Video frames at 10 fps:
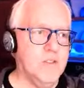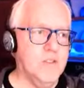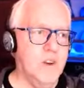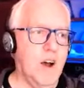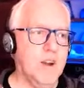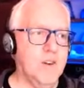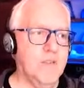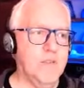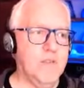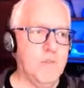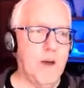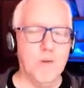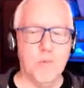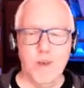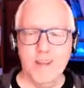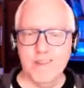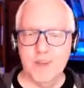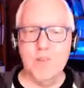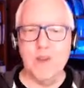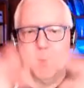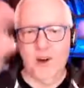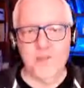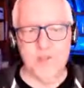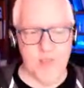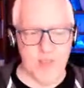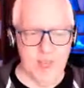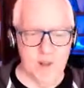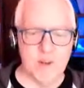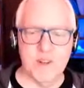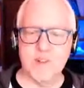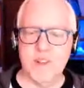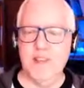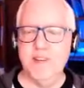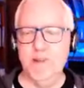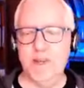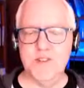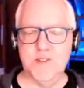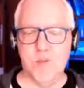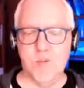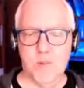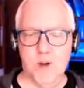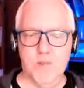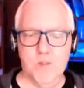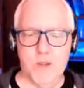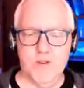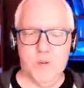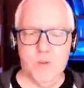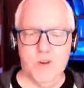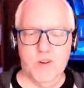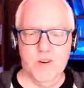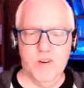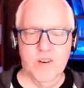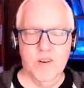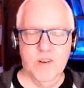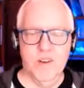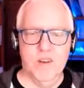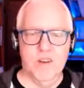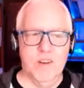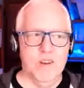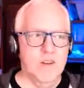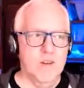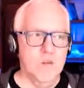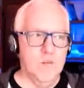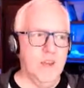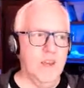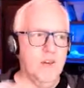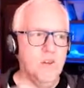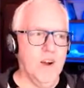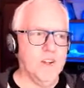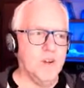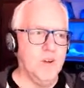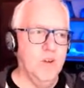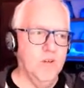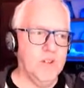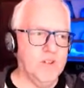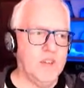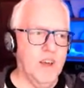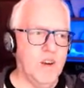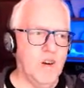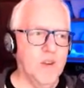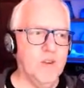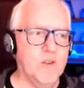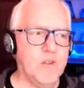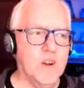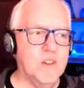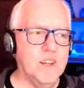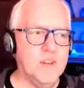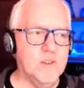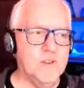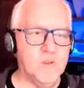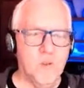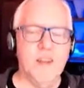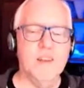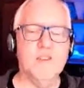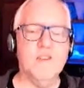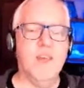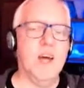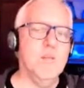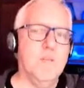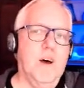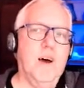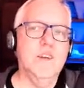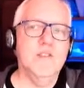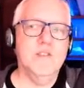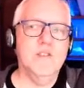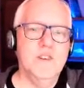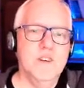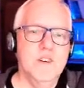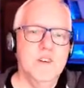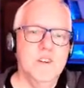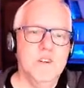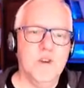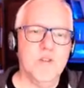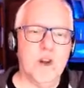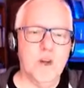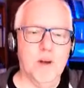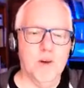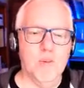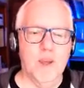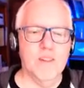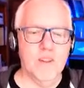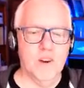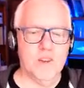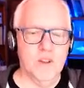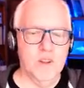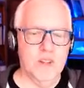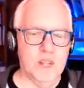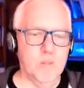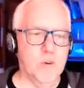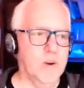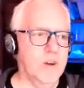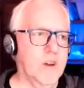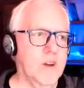150 pound weakling because of the images of a muscle builder. But yet, Roger, you just said, are you struggling to lose weight? So that implies you're talking about a weight loss ebook.